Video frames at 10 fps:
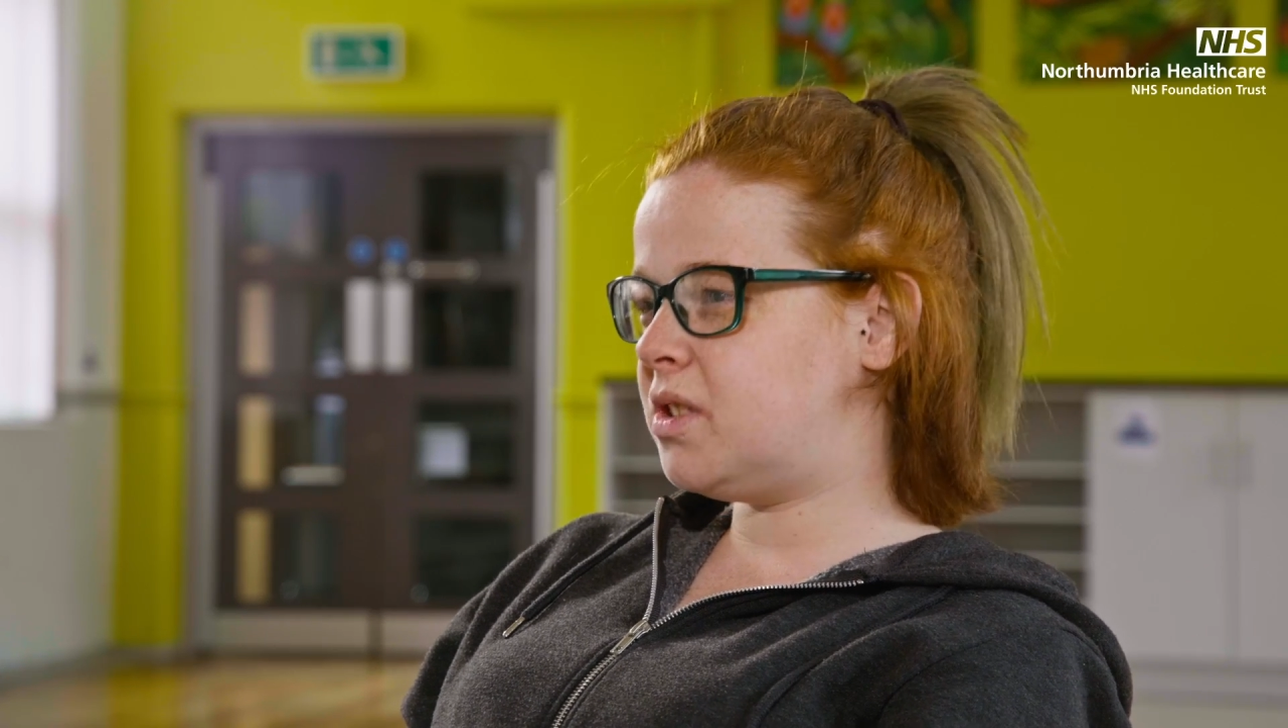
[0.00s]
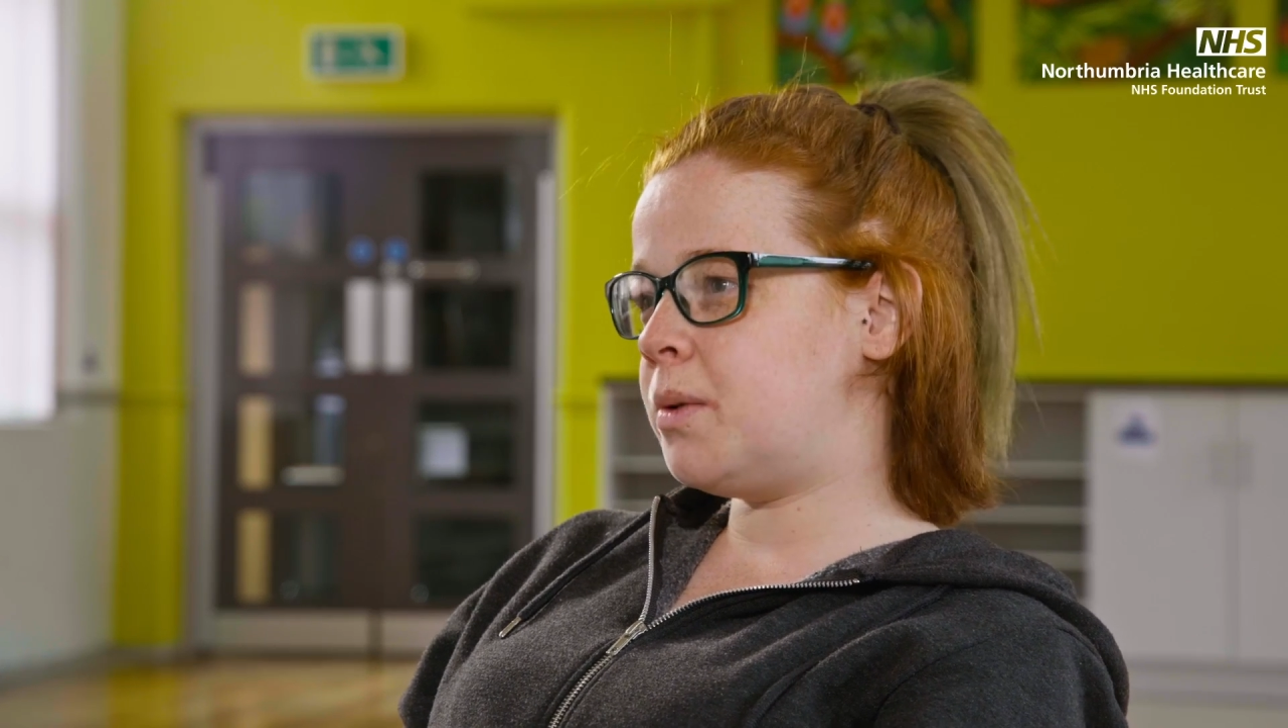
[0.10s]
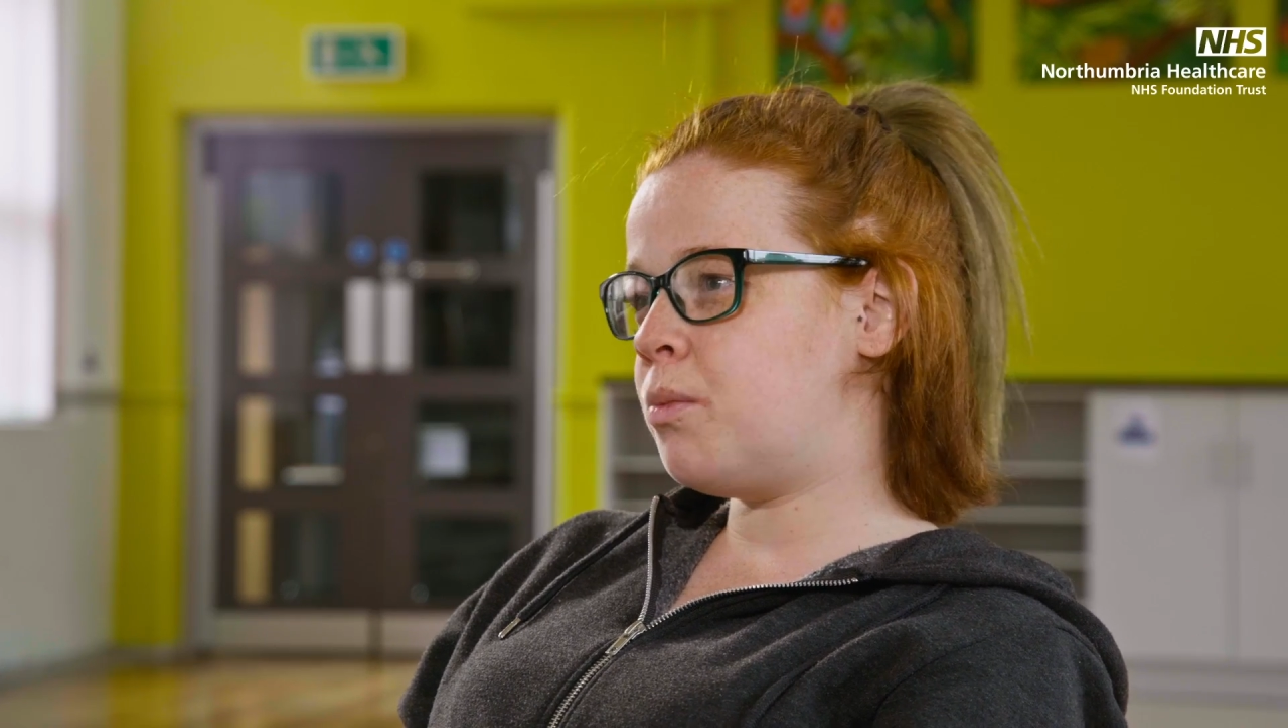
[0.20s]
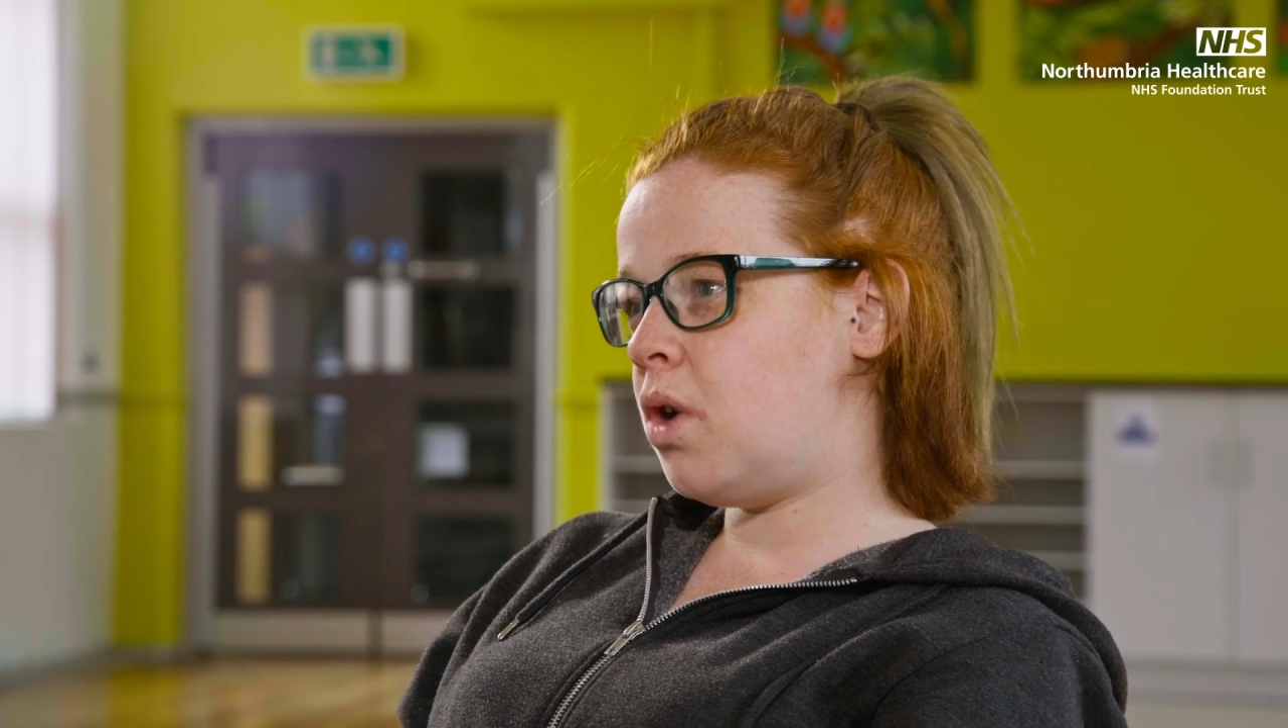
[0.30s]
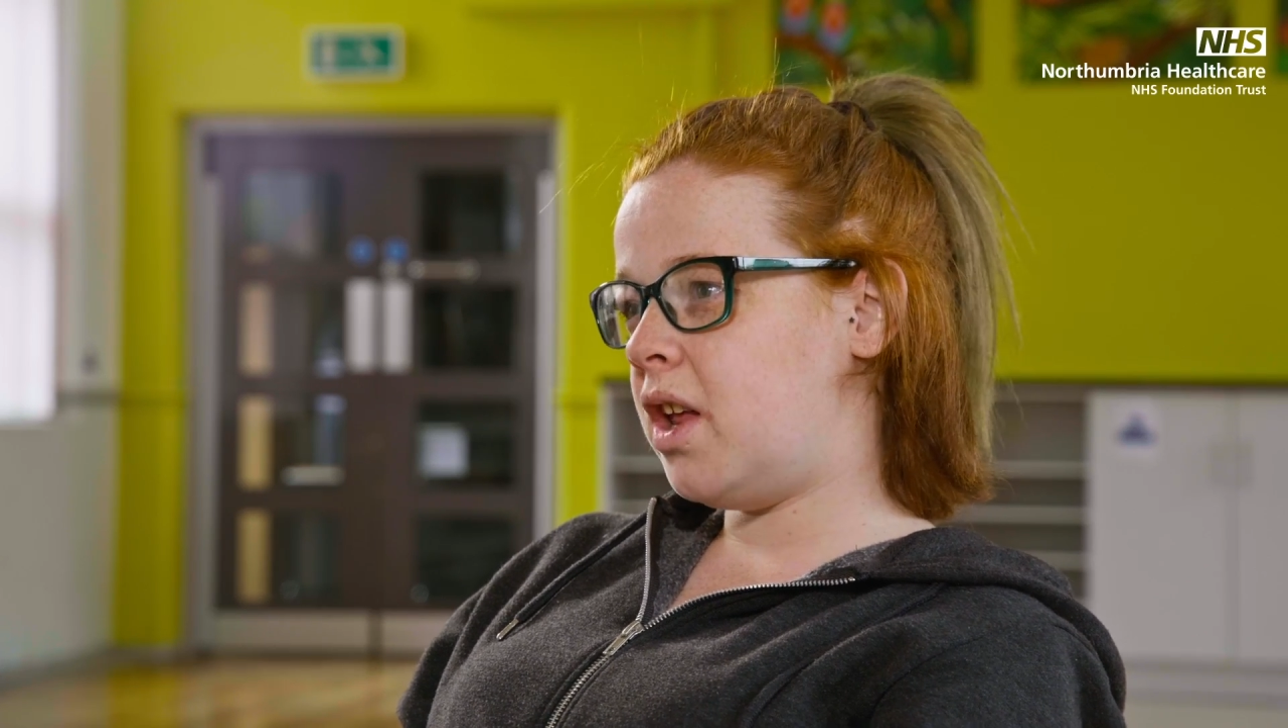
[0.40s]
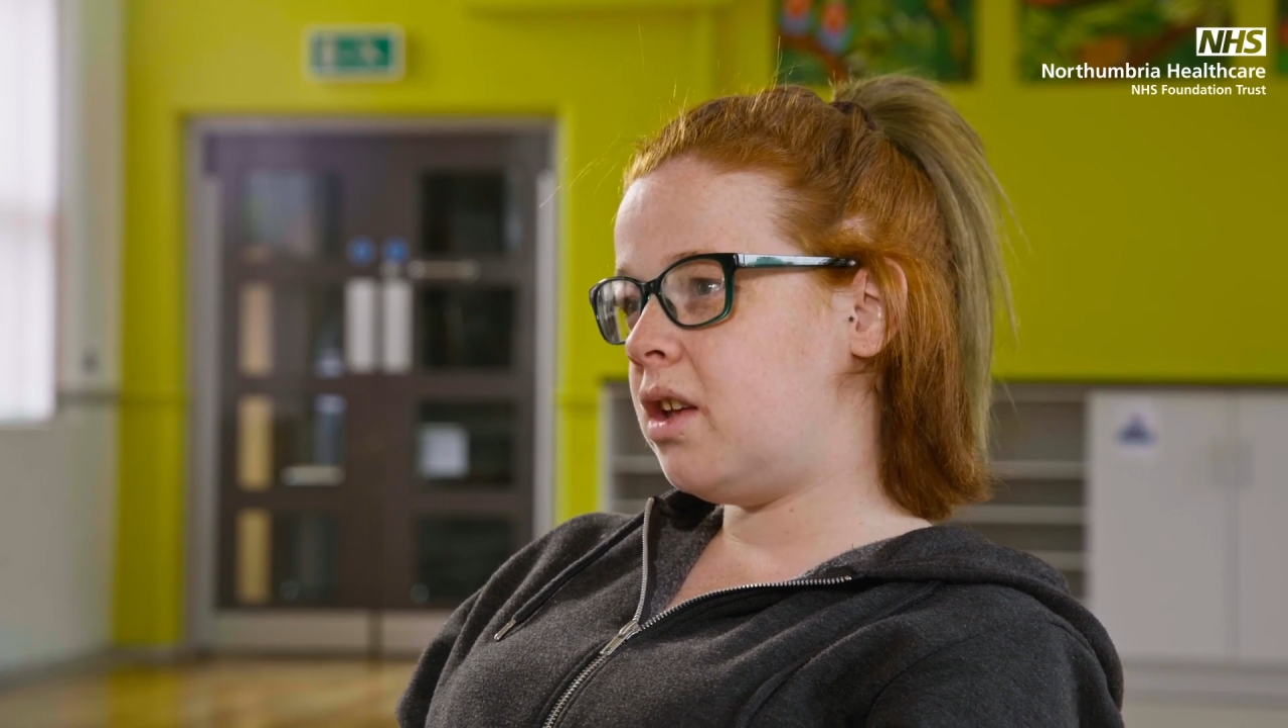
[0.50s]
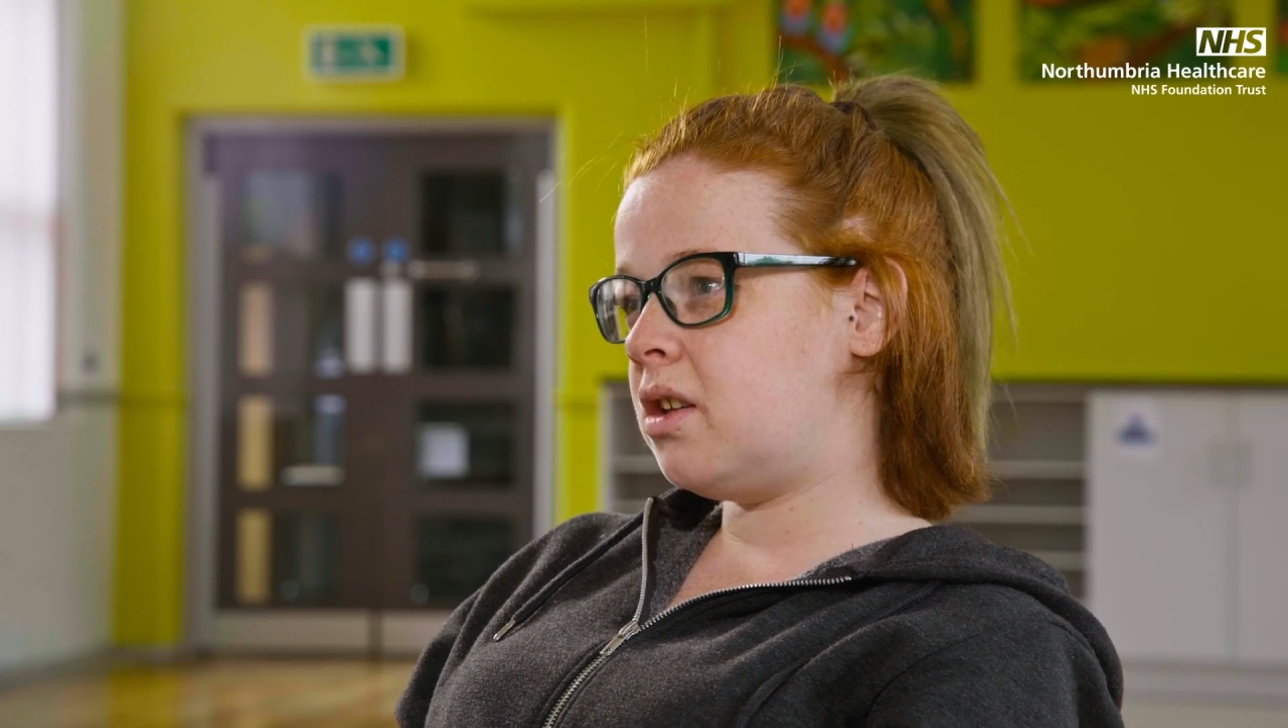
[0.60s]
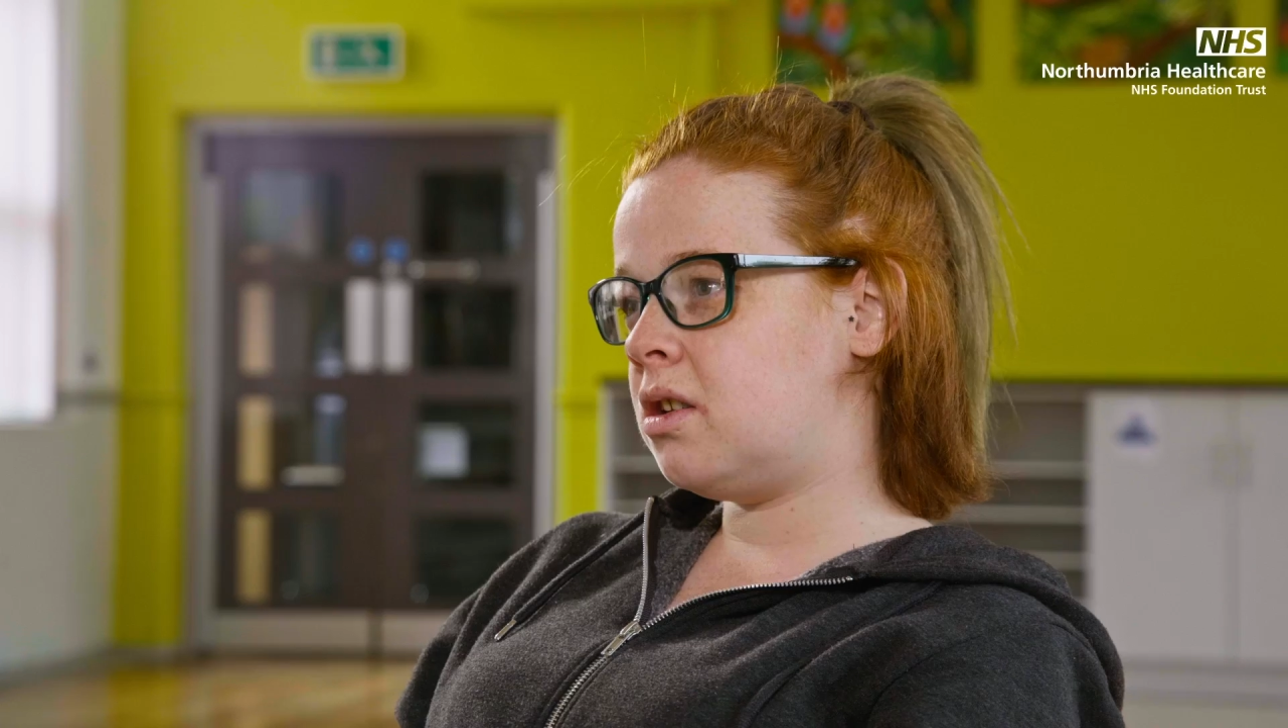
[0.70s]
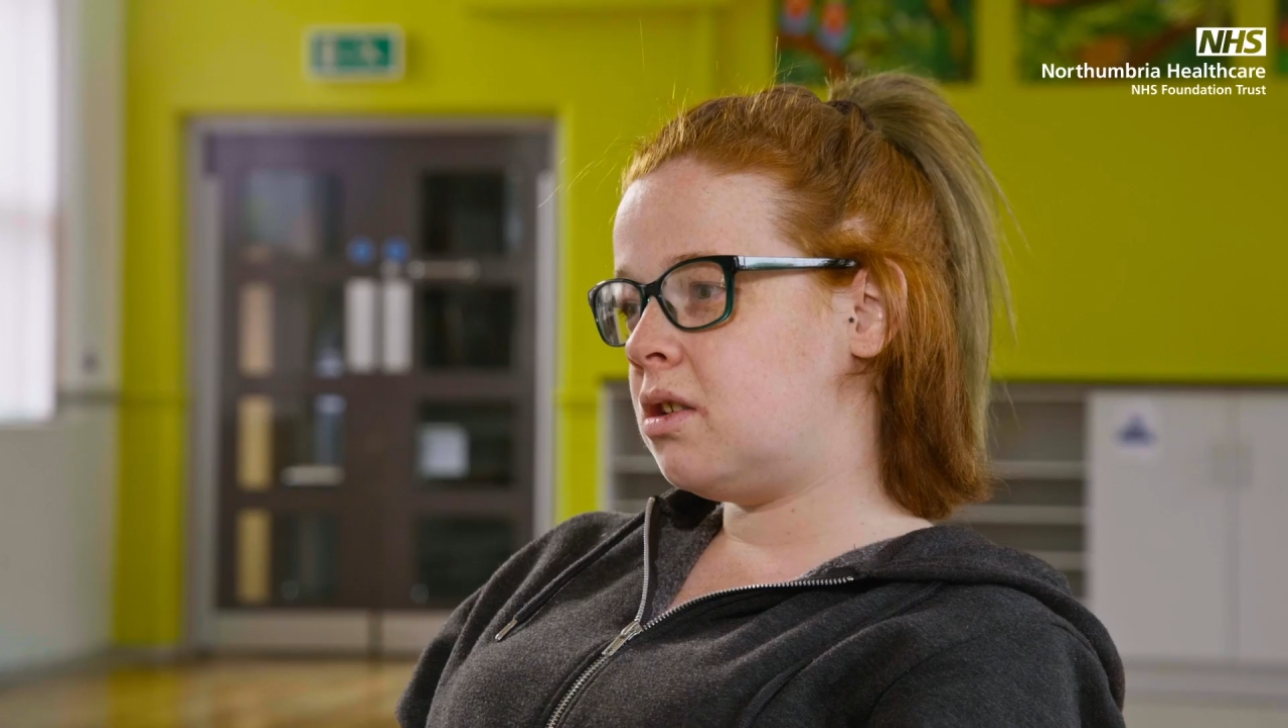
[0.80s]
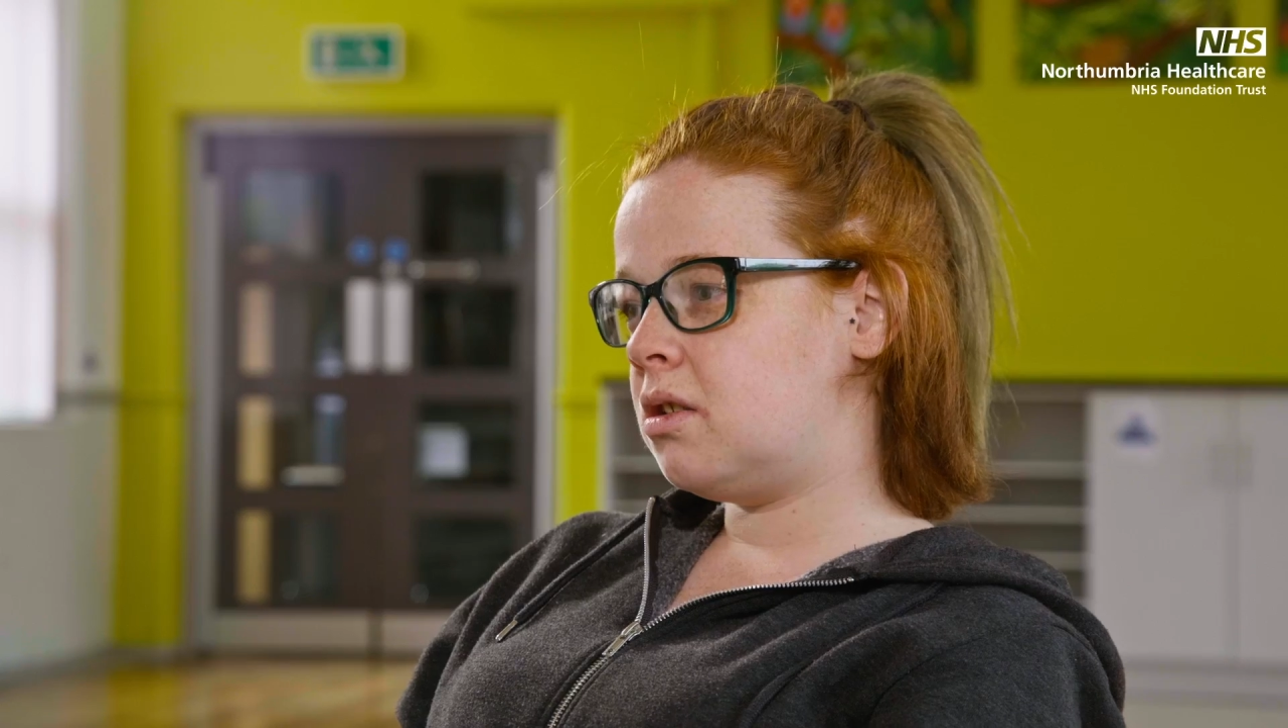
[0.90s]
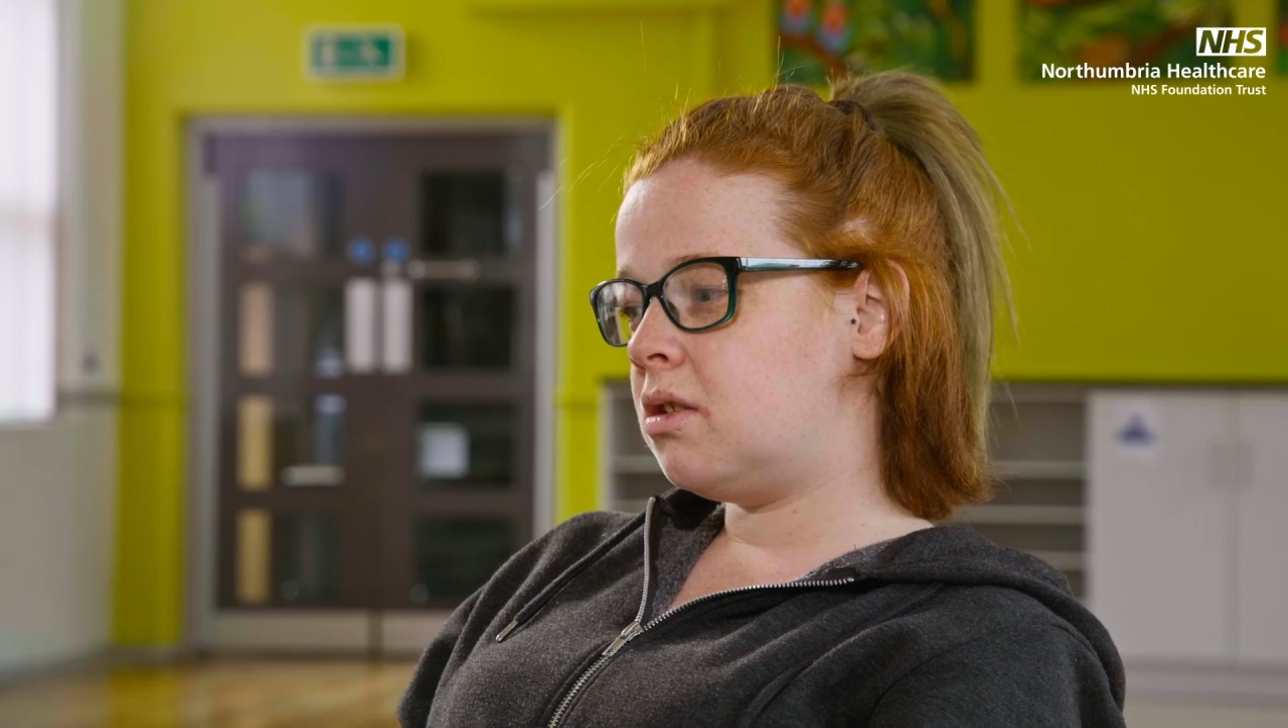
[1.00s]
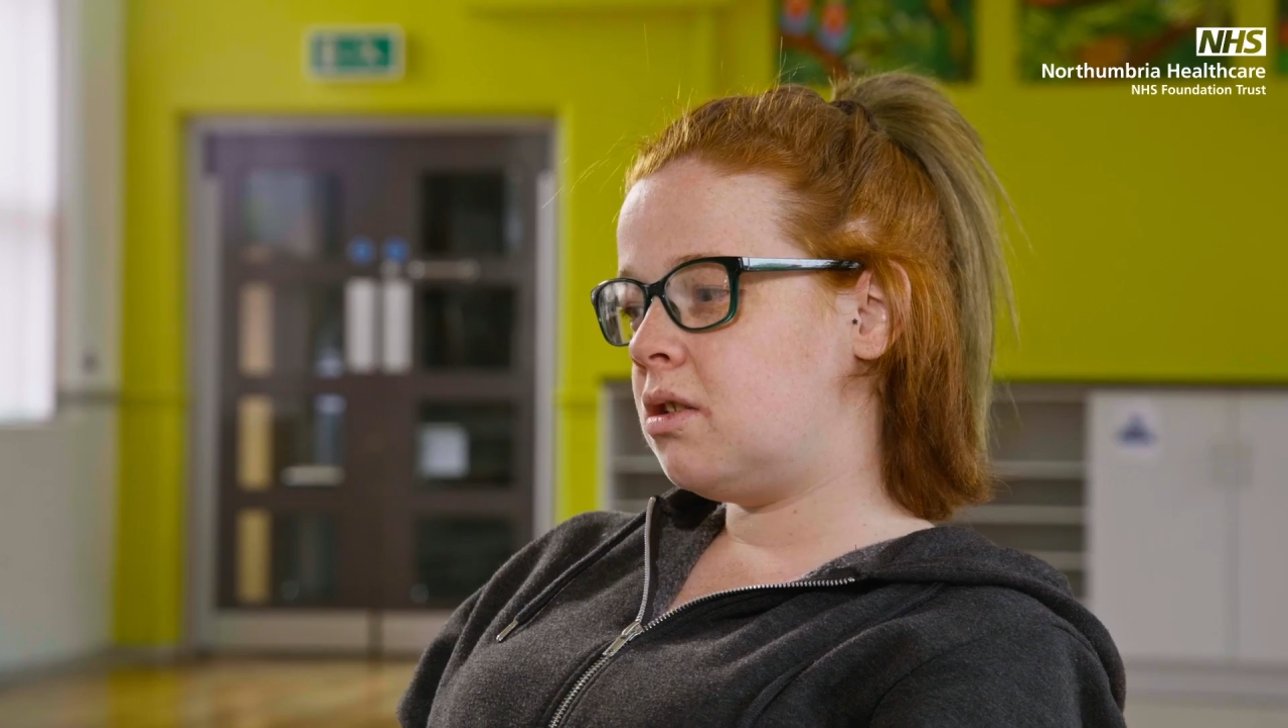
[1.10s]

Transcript: it more like a